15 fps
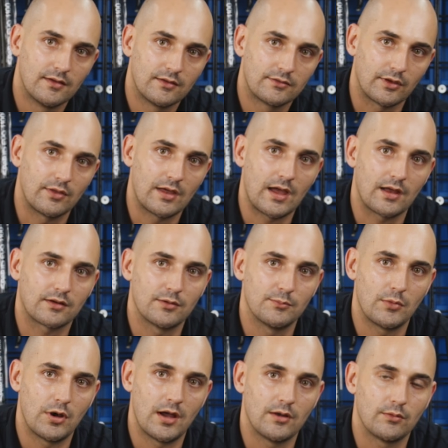So that
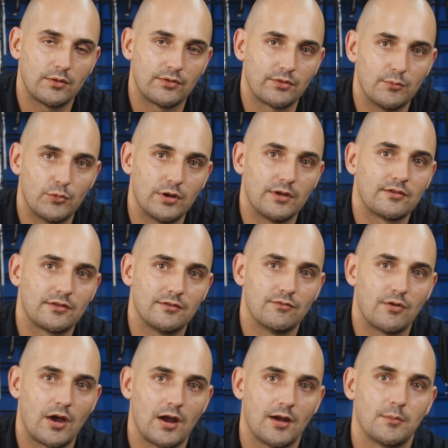combined with the moist
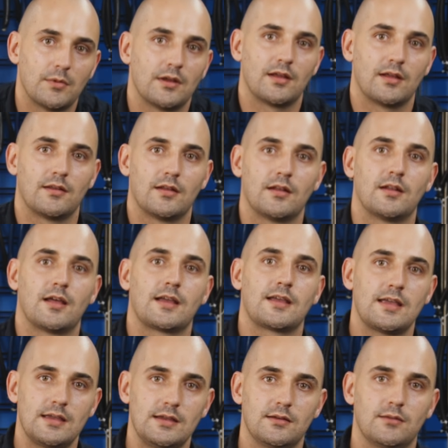environment and then like
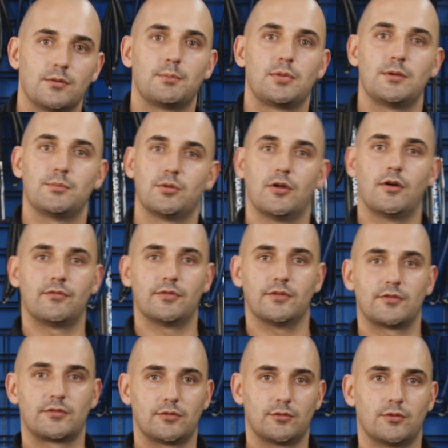heat where people often
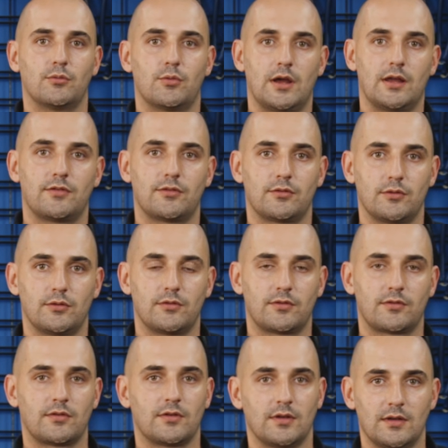store the
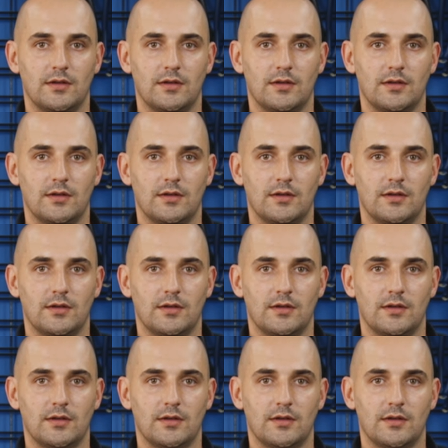wetsuits,